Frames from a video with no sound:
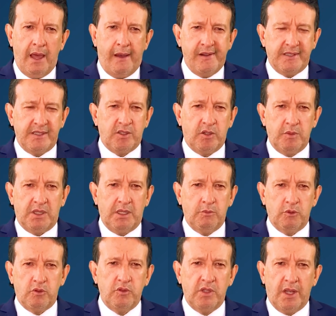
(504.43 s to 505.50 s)
We never
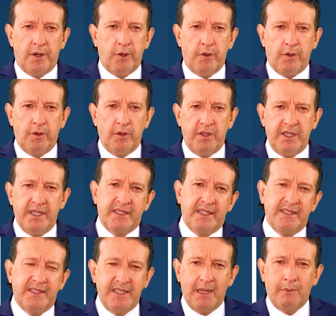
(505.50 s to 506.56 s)
teach to evaluate a
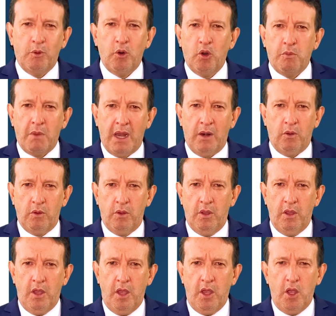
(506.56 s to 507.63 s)
lens from what do
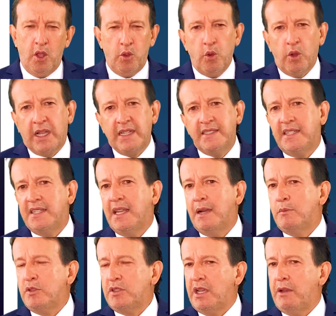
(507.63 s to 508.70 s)
I have to
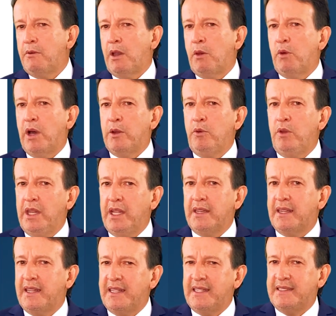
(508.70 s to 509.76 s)
see when I adapt a
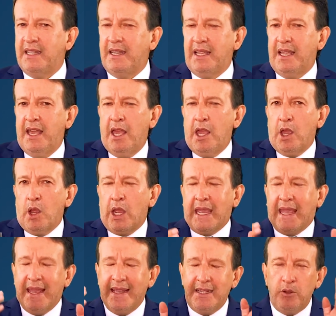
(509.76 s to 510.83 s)
contact lens and
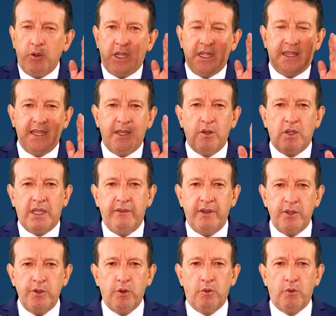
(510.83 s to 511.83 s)
how should I see it.